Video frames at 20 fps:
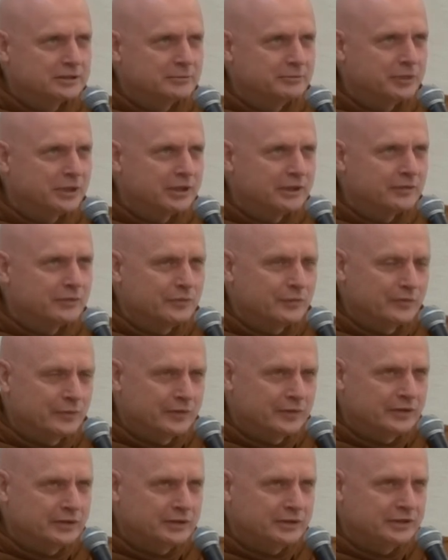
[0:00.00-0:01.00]
But
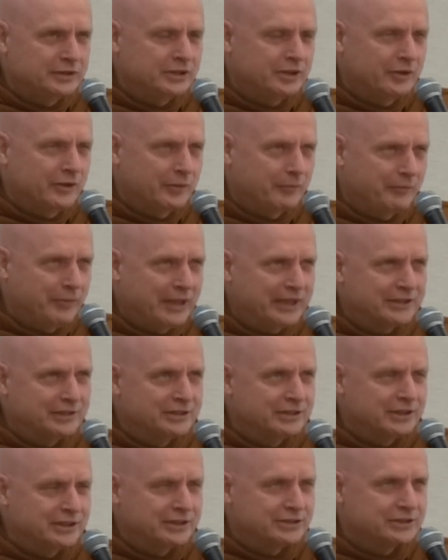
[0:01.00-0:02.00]
going back
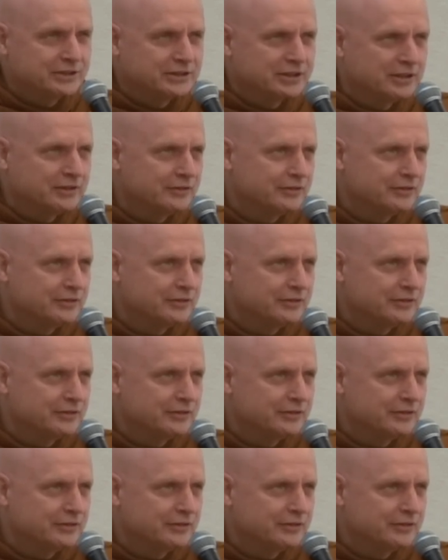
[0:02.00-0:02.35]
to this